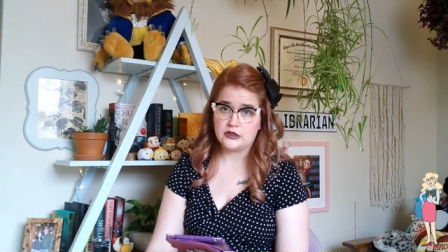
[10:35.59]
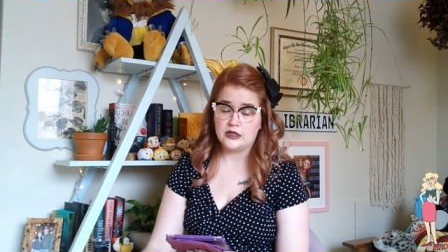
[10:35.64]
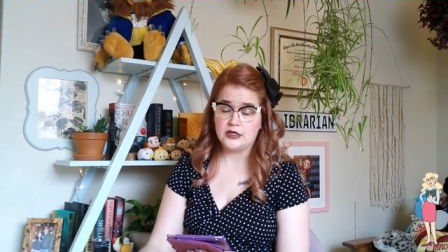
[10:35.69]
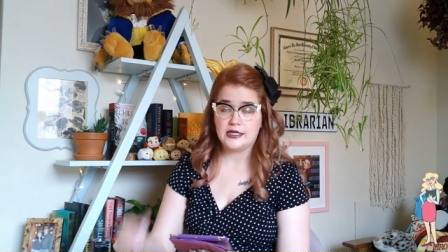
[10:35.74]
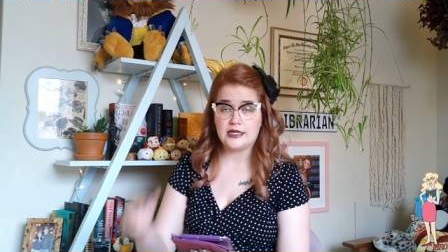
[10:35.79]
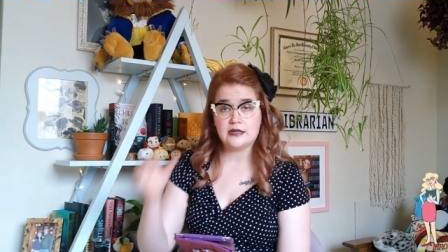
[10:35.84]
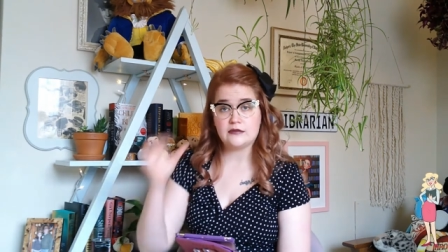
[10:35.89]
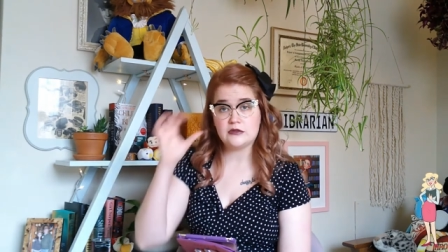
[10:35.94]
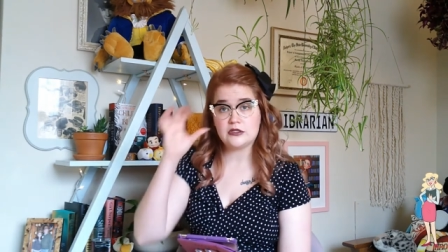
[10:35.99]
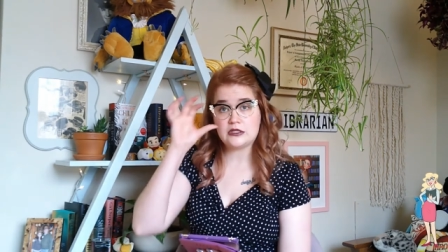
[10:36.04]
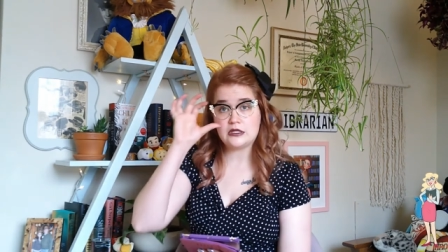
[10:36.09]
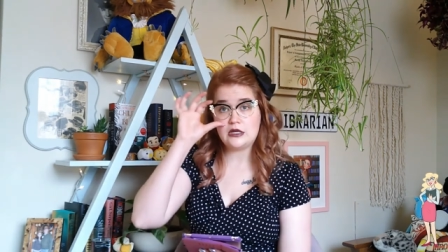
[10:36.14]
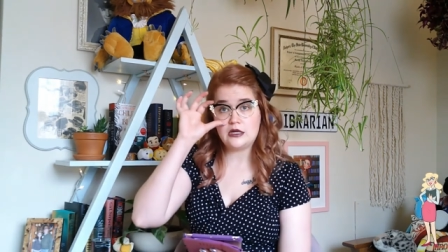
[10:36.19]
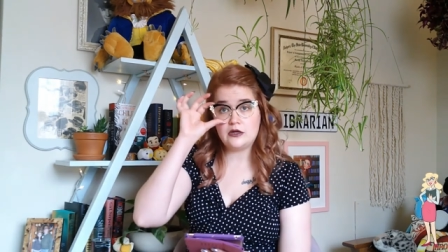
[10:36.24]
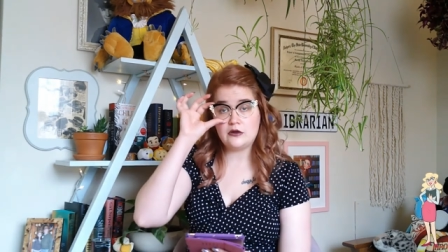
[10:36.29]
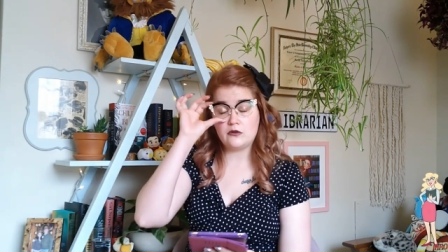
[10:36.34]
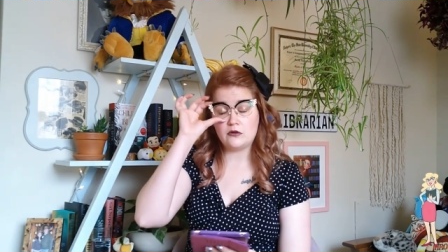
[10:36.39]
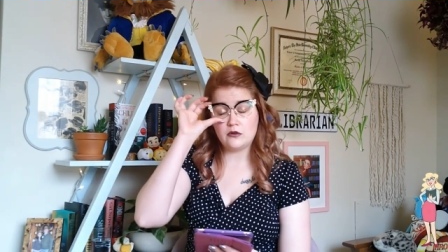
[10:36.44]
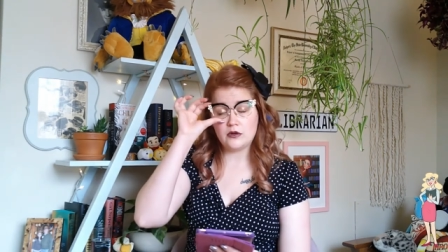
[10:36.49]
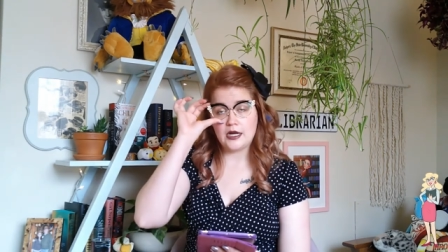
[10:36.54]
on
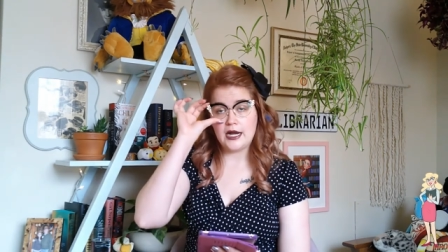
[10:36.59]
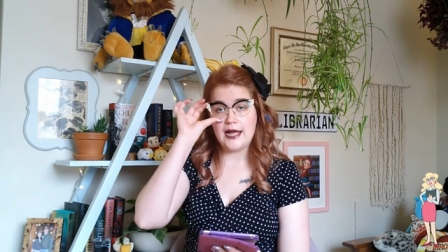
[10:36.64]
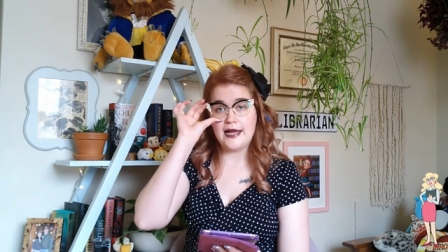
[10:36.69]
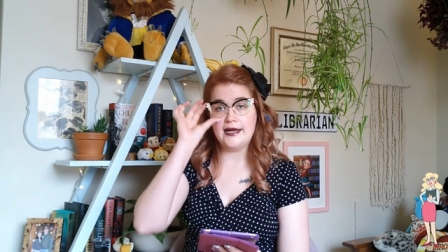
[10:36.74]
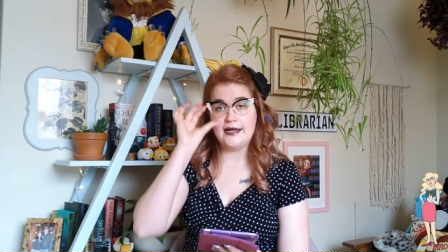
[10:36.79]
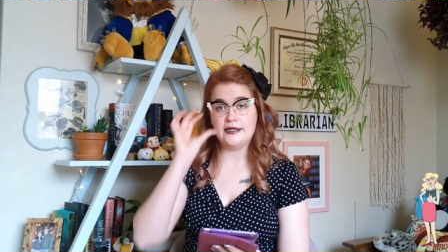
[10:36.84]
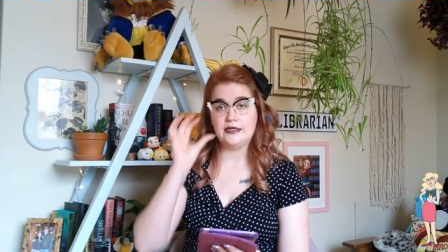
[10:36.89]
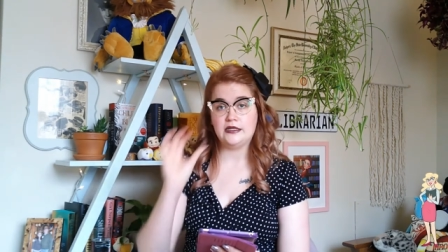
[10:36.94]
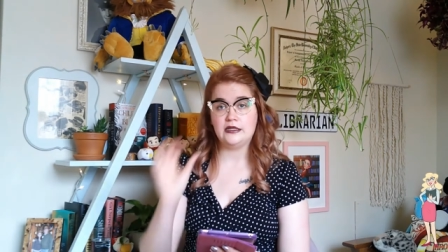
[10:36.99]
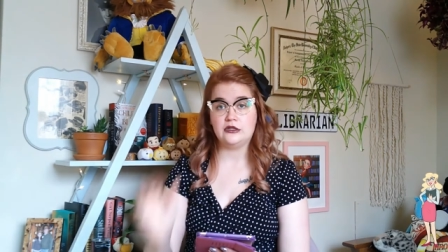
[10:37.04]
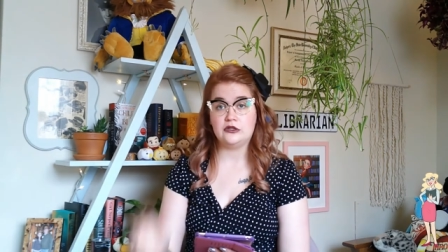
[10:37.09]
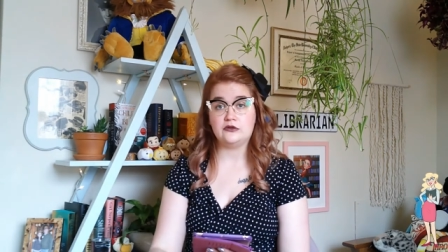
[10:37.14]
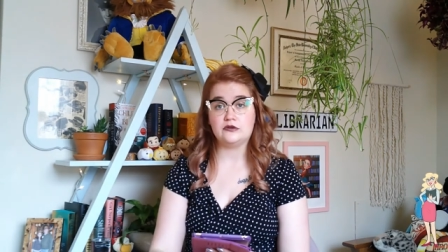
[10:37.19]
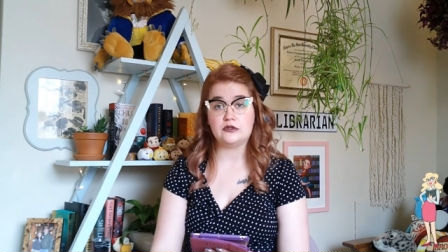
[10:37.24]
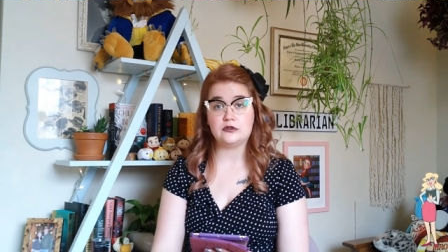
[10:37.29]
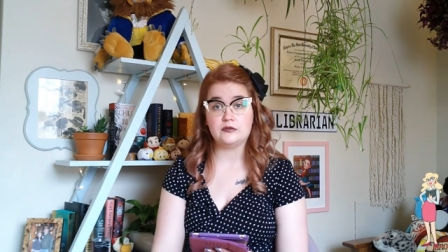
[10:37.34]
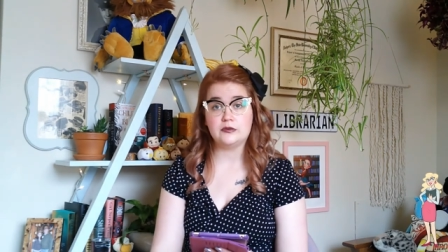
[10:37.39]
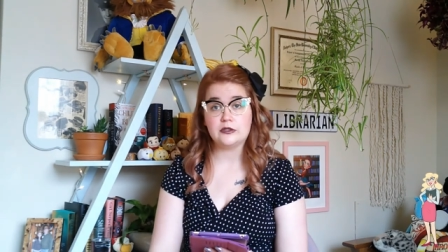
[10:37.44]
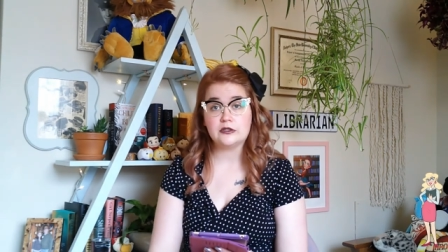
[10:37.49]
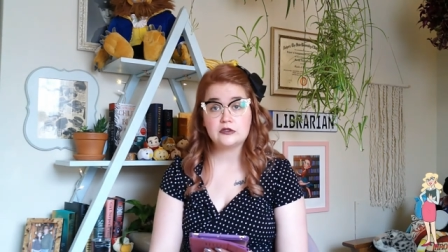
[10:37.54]
Amazon or at
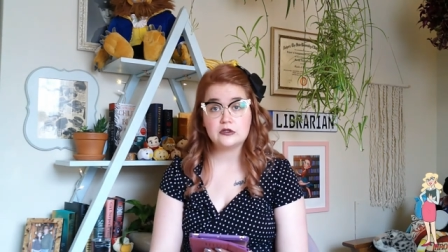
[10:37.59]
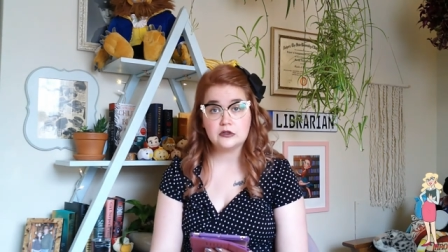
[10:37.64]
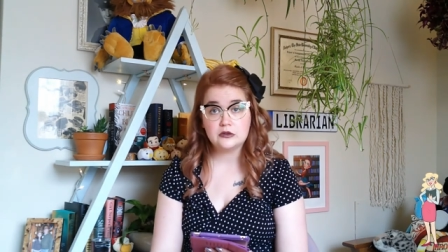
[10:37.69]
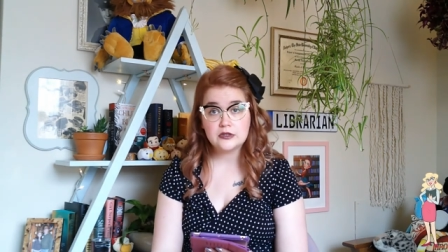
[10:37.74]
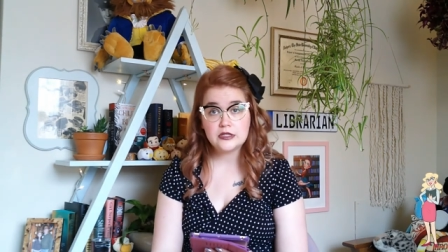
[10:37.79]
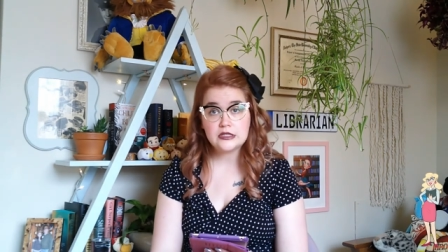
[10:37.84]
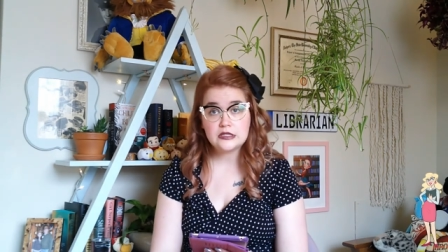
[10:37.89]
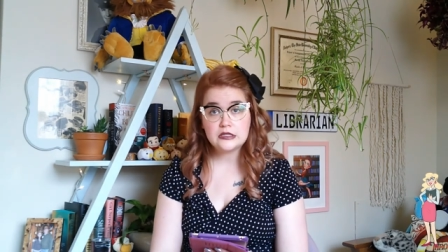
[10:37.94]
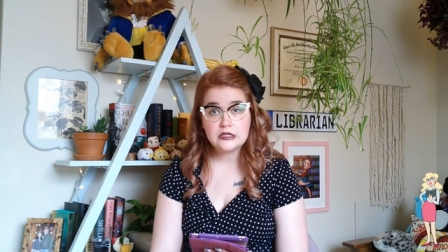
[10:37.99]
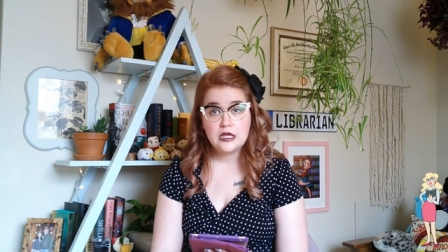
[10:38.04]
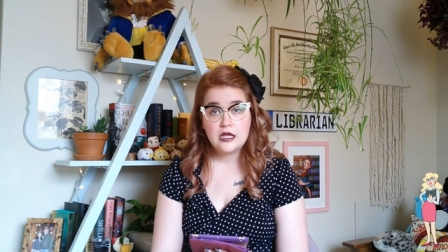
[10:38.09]
used bookstores.